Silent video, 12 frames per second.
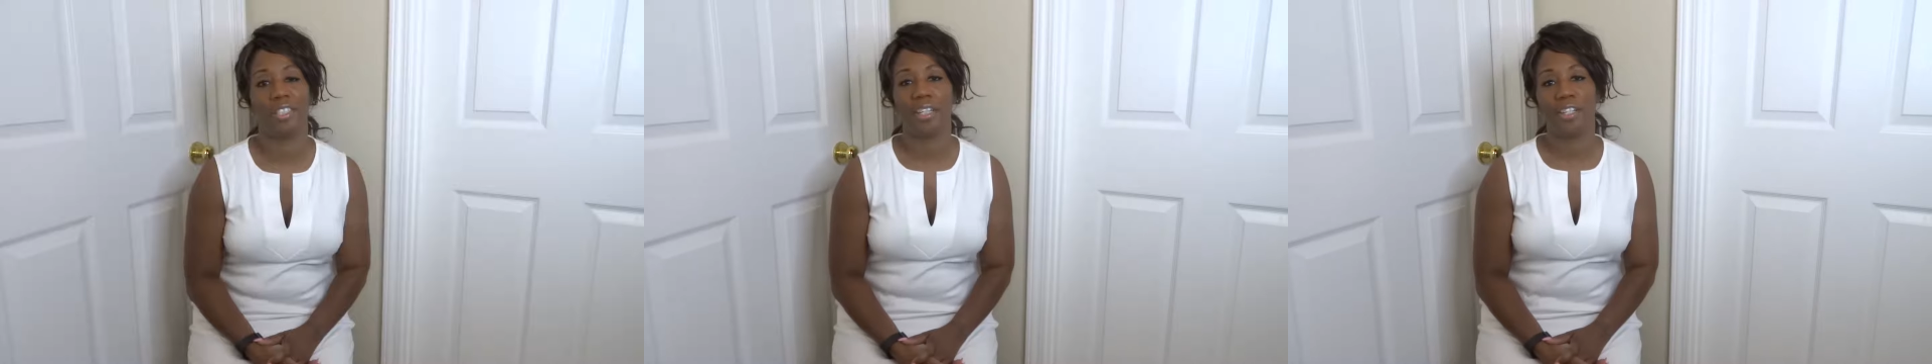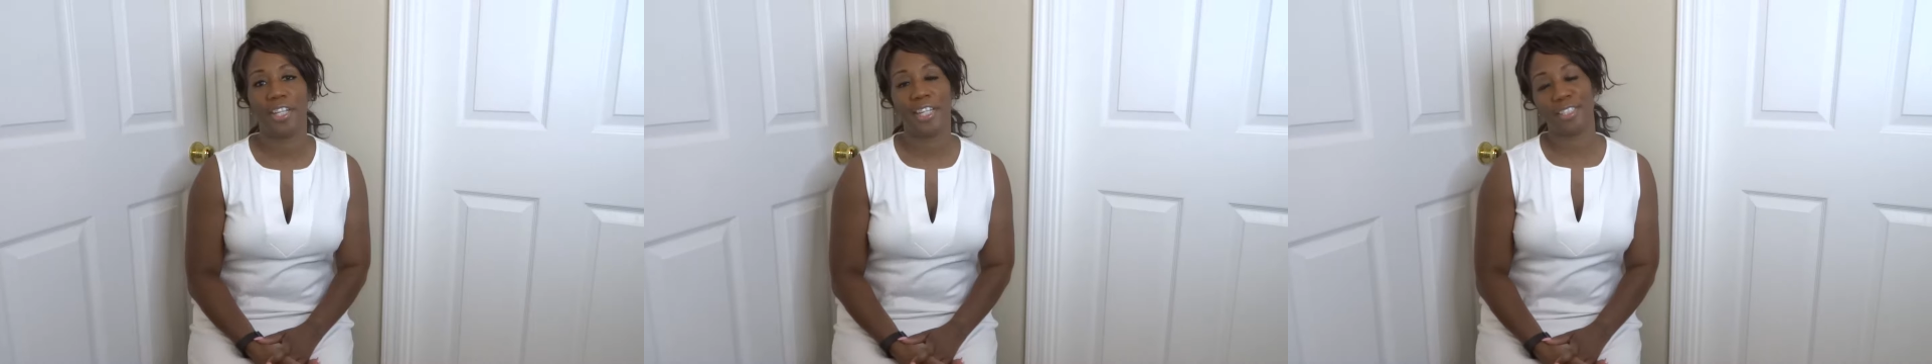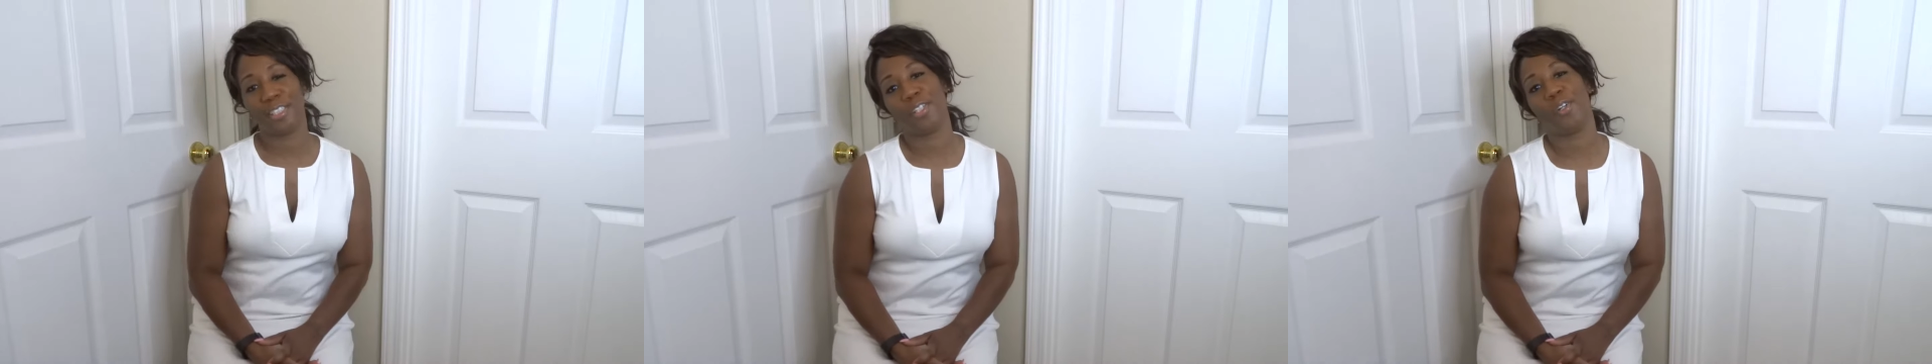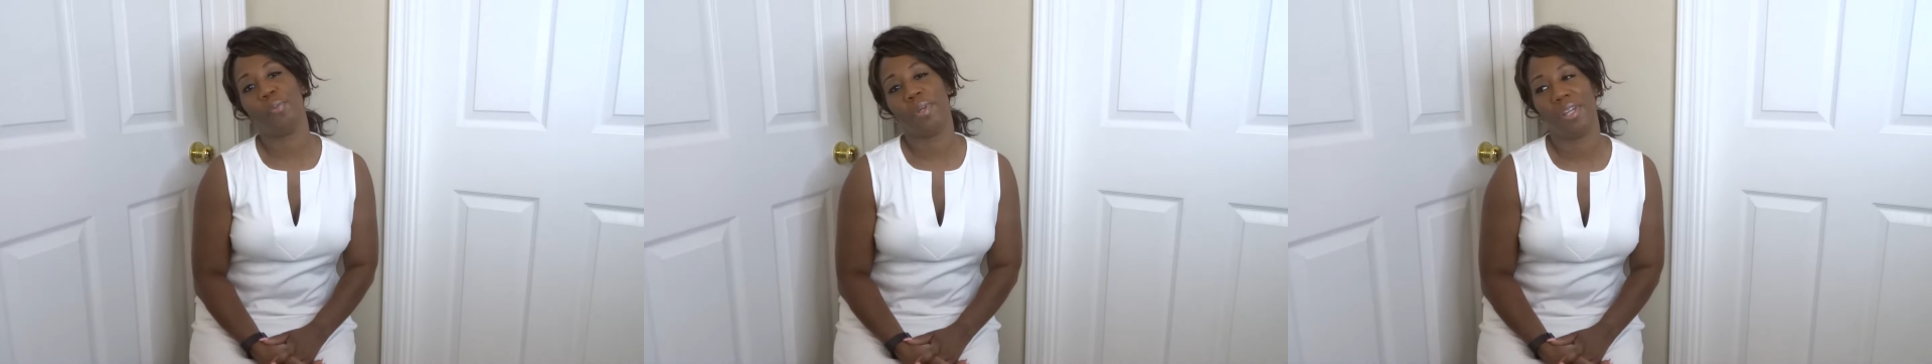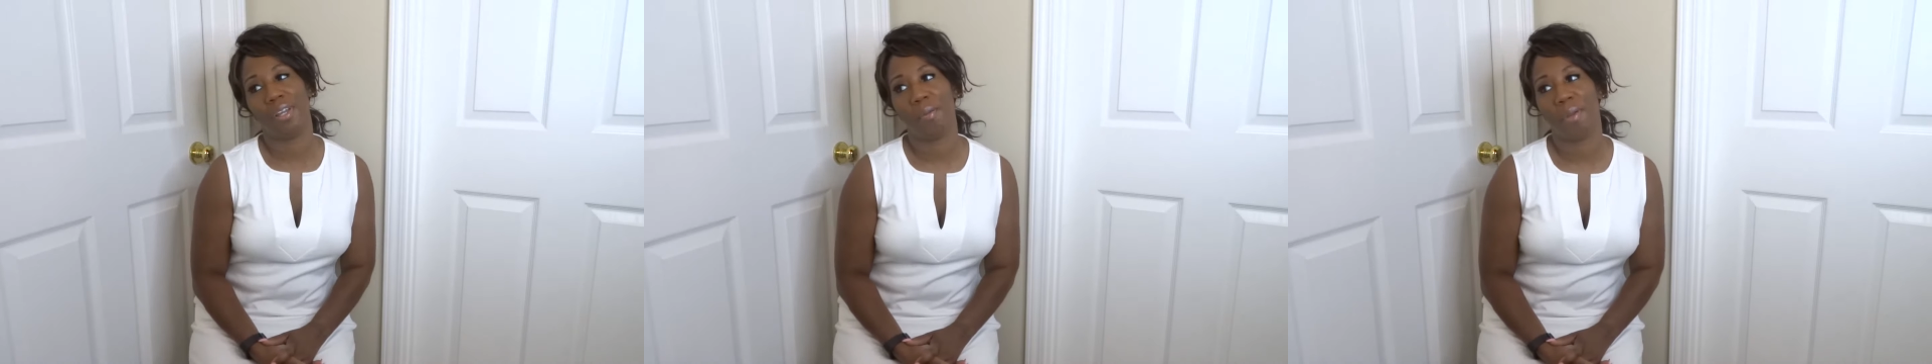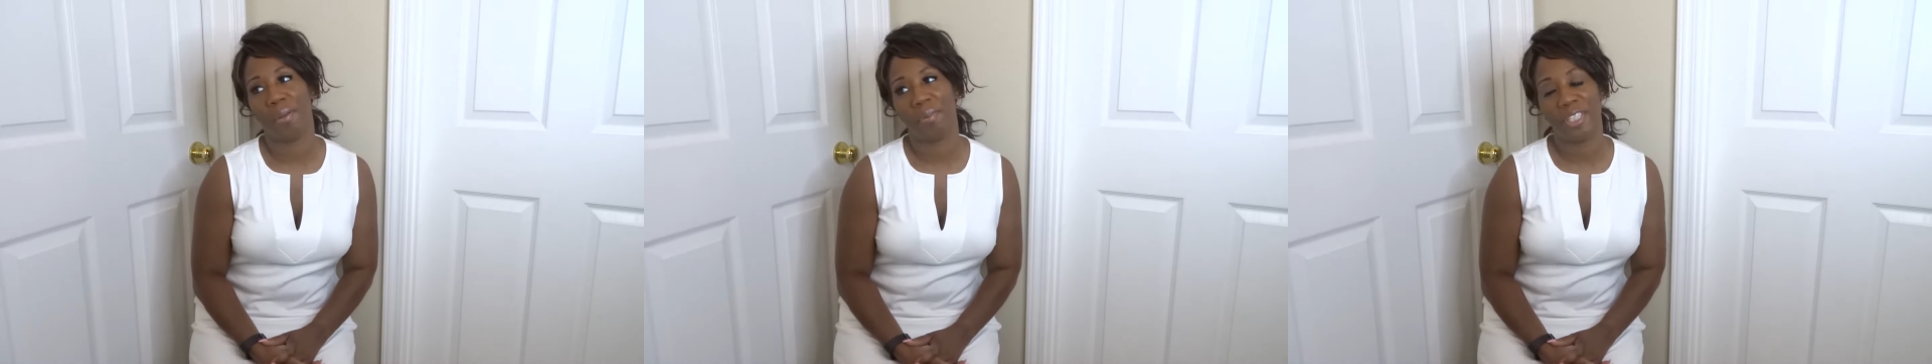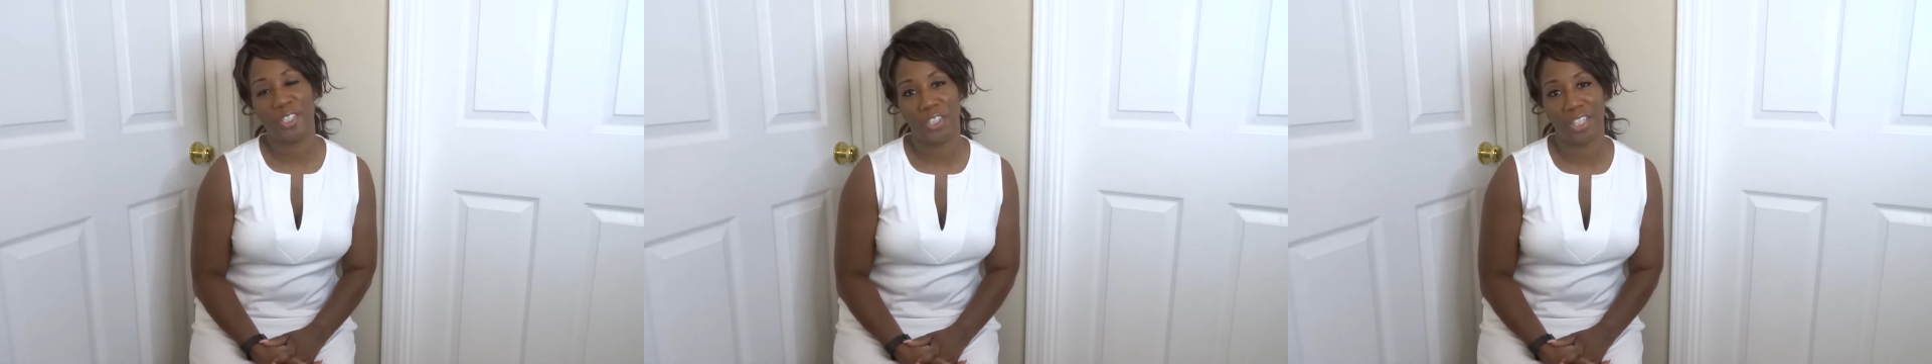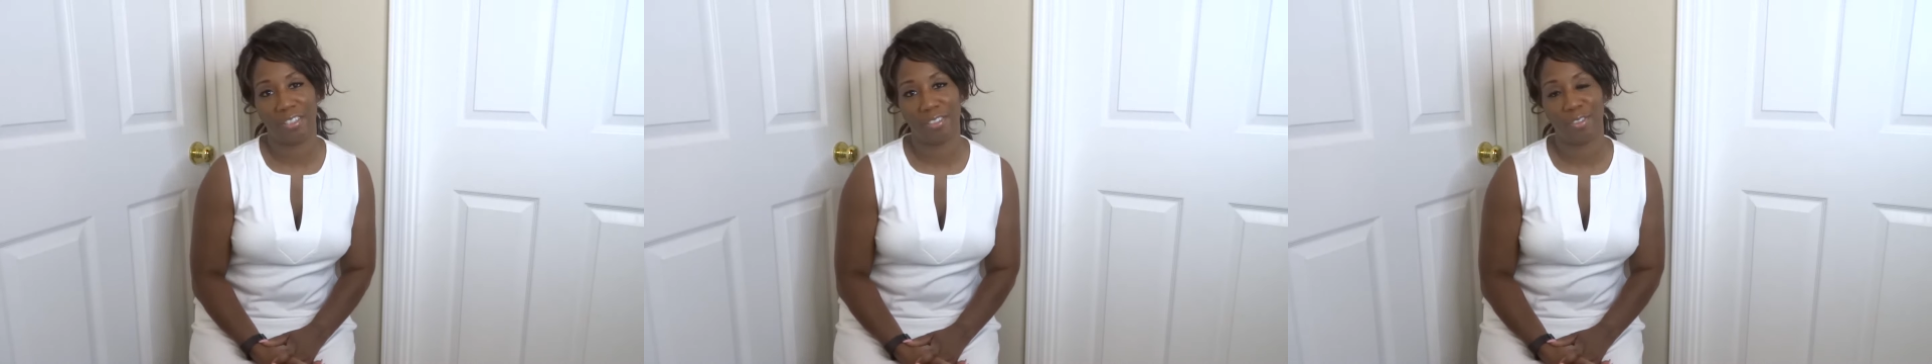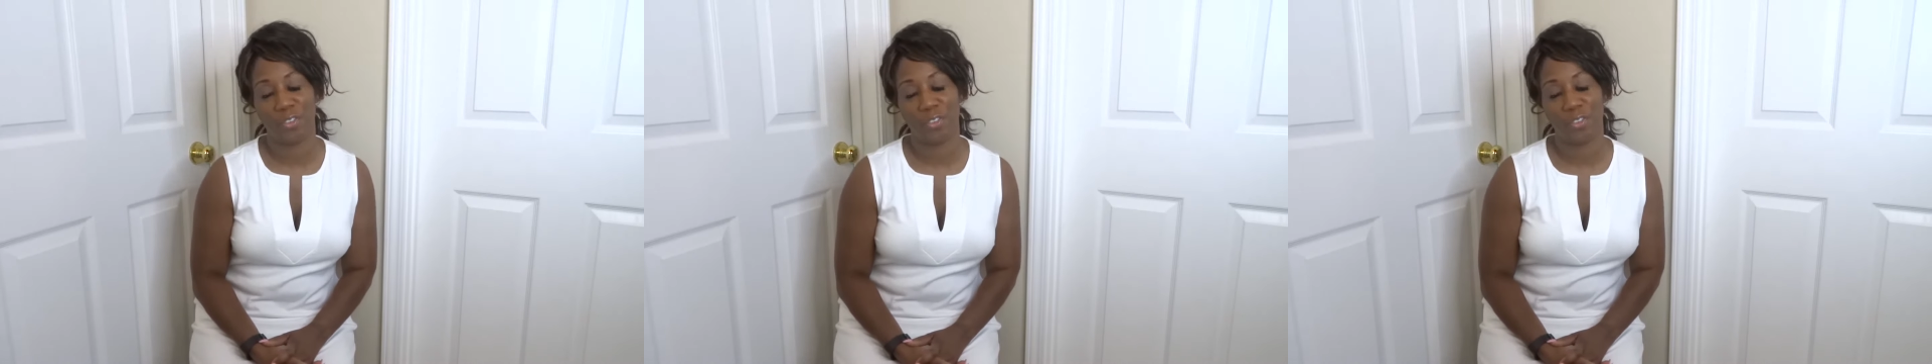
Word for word: to tell you guys a little bit about my channel